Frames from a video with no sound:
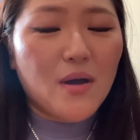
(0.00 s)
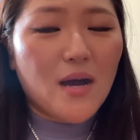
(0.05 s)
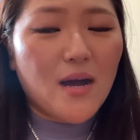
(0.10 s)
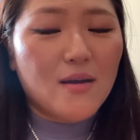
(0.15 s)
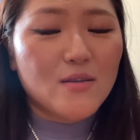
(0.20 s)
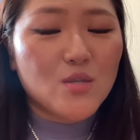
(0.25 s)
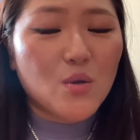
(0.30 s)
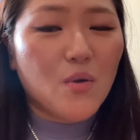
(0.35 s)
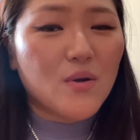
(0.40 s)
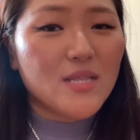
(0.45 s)

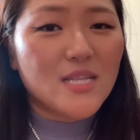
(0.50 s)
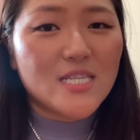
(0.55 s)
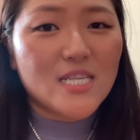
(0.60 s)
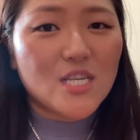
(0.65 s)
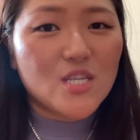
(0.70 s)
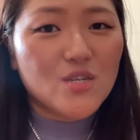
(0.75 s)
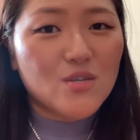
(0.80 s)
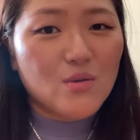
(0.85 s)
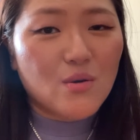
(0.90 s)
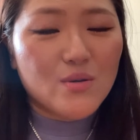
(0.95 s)
don't listen
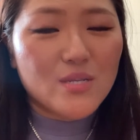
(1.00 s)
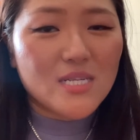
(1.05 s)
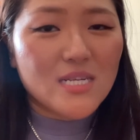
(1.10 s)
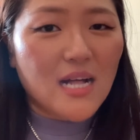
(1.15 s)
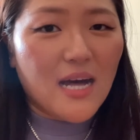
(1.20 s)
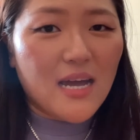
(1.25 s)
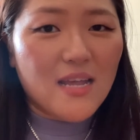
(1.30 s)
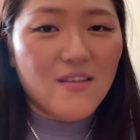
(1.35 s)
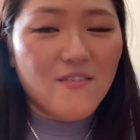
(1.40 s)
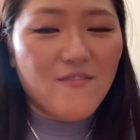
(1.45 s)
to those
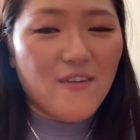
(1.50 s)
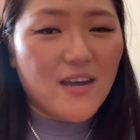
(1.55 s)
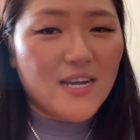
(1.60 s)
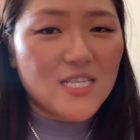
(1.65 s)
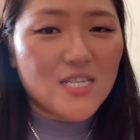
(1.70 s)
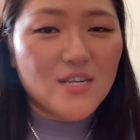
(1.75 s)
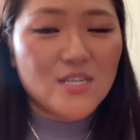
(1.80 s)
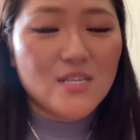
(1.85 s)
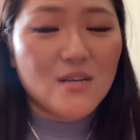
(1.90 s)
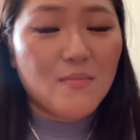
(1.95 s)
client
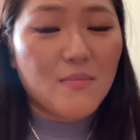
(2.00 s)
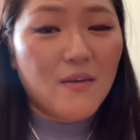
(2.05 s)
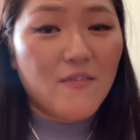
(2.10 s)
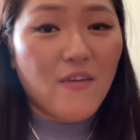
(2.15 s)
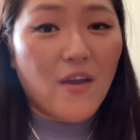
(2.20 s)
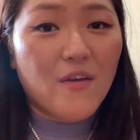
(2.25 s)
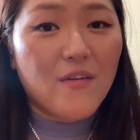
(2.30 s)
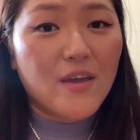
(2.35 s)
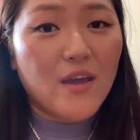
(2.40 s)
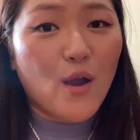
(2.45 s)
advisors. It'll be
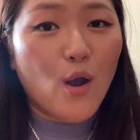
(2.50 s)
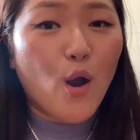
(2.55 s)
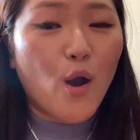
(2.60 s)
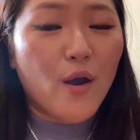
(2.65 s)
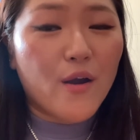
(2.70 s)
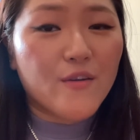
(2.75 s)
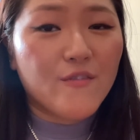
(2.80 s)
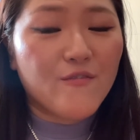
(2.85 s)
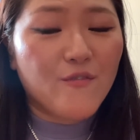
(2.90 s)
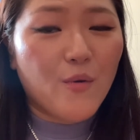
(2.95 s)
very
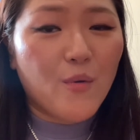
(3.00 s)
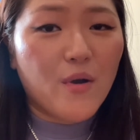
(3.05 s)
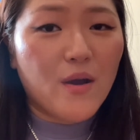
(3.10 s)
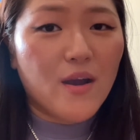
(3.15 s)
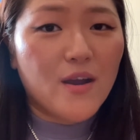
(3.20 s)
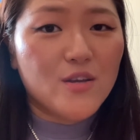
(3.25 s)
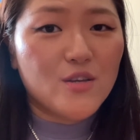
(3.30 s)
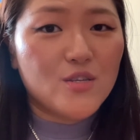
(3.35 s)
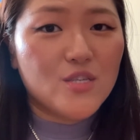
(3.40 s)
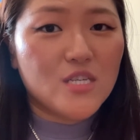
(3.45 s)
hard for
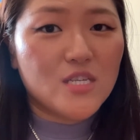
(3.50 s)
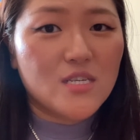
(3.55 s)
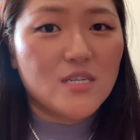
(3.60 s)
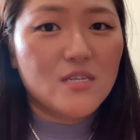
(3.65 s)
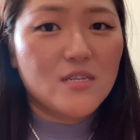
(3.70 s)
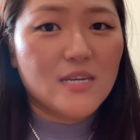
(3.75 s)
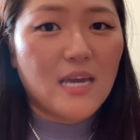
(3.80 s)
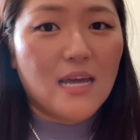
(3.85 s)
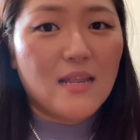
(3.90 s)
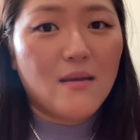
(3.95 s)
you
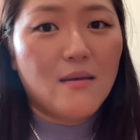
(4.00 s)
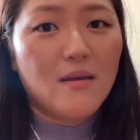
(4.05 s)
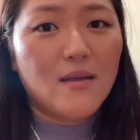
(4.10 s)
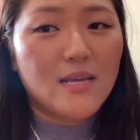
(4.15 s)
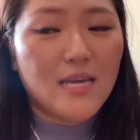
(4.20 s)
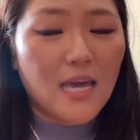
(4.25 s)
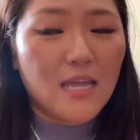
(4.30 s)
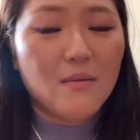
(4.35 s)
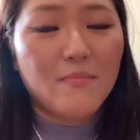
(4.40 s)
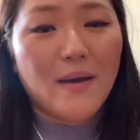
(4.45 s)
to get
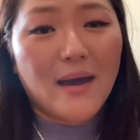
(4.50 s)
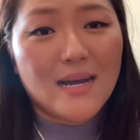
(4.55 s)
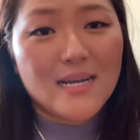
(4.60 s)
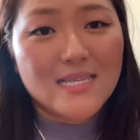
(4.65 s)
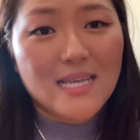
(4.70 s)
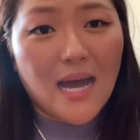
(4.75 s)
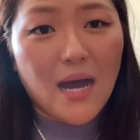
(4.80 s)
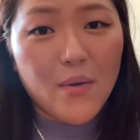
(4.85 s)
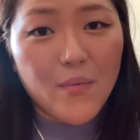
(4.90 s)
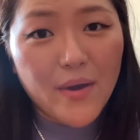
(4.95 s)
a bag
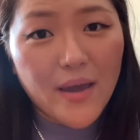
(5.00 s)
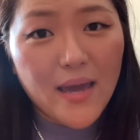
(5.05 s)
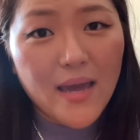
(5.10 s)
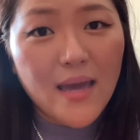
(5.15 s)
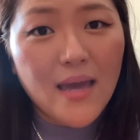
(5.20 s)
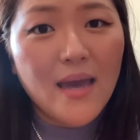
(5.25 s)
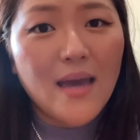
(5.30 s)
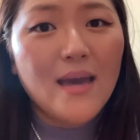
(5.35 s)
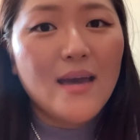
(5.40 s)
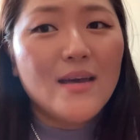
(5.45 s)
that way.
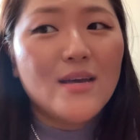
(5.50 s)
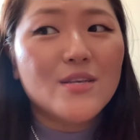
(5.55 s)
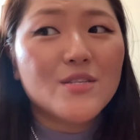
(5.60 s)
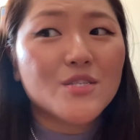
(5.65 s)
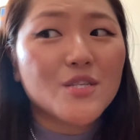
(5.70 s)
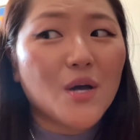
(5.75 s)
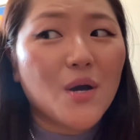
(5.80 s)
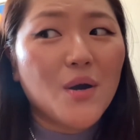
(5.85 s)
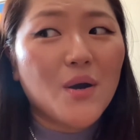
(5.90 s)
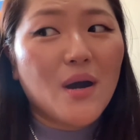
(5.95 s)

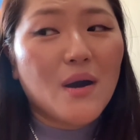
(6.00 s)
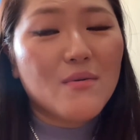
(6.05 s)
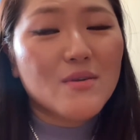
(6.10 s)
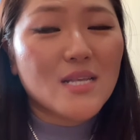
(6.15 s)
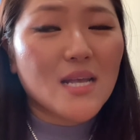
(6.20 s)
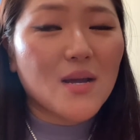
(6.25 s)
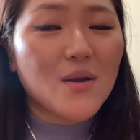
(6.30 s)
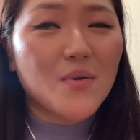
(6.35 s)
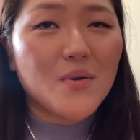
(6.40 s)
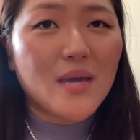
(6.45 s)
So I was
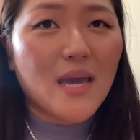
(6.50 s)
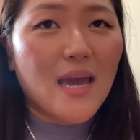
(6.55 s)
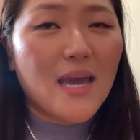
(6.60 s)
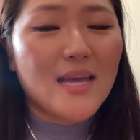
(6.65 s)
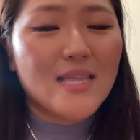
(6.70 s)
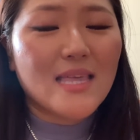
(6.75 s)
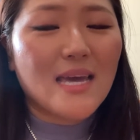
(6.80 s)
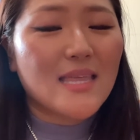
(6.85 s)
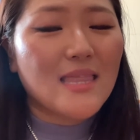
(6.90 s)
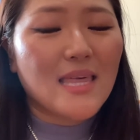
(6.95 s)
like, okay.
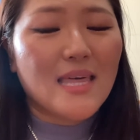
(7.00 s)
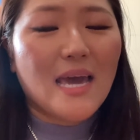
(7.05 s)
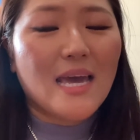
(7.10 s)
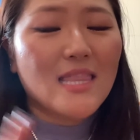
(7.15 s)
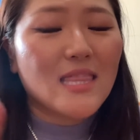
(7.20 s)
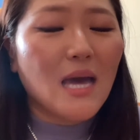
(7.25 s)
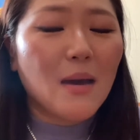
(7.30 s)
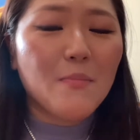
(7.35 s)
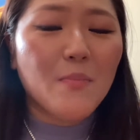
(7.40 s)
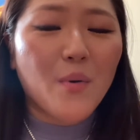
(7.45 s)
And at
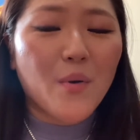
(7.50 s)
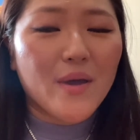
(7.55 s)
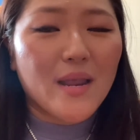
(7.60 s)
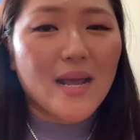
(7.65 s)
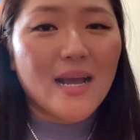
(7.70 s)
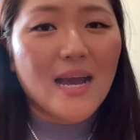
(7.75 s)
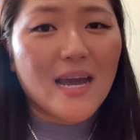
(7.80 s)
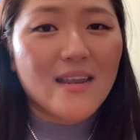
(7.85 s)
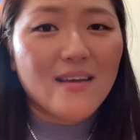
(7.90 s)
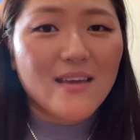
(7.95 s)
that point I
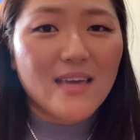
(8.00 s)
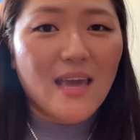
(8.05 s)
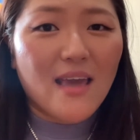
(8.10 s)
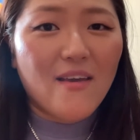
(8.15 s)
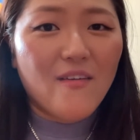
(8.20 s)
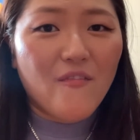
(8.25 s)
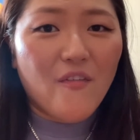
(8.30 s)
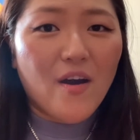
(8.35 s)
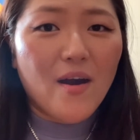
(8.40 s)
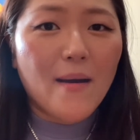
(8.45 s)
kind of
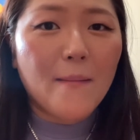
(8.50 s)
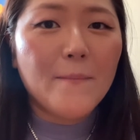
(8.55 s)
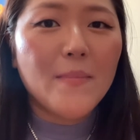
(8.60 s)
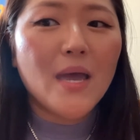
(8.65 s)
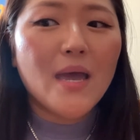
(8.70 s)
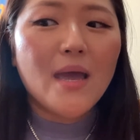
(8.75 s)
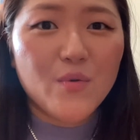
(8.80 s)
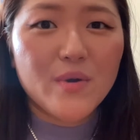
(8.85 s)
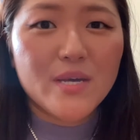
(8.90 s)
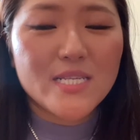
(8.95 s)
gave up.
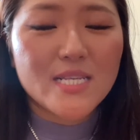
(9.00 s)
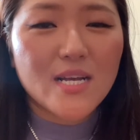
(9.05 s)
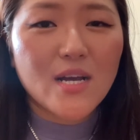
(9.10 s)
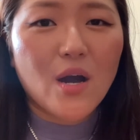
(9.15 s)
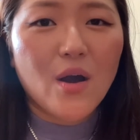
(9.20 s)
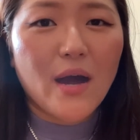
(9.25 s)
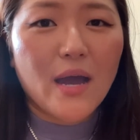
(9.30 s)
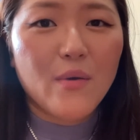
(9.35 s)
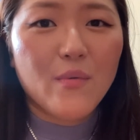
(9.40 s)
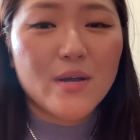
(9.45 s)
Weeks ago
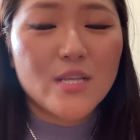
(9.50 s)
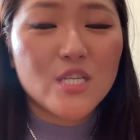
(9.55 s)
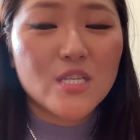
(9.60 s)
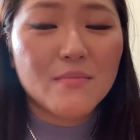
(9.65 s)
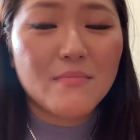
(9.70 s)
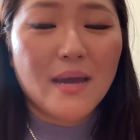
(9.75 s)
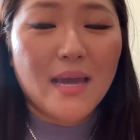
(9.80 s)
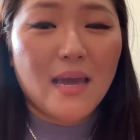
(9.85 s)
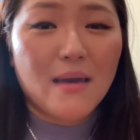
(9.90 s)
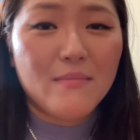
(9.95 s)
I went to
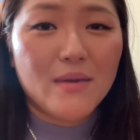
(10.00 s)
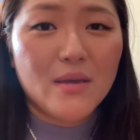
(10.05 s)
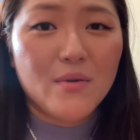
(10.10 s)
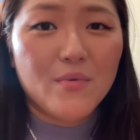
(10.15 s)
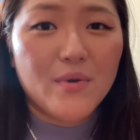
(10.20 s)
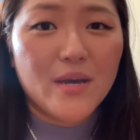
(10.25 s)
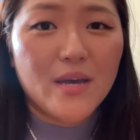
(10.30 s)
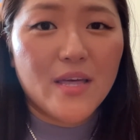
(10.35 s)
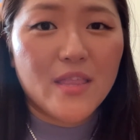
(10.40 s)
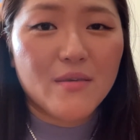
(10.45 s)
Miami
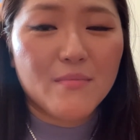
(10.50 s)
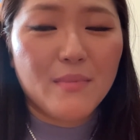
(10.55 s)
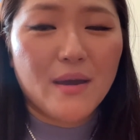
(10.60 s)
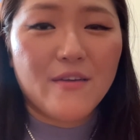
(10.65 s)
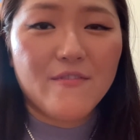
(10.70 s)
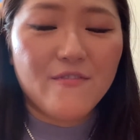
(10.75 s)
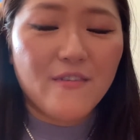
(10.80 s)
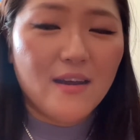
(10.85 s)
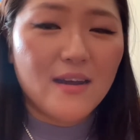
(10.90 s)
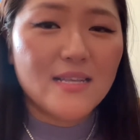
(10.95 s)
with my
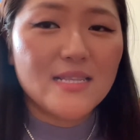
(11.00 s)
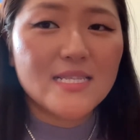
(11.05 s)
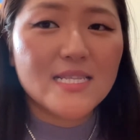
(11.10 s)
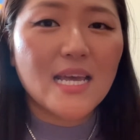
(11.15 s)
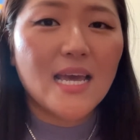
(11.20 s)
friends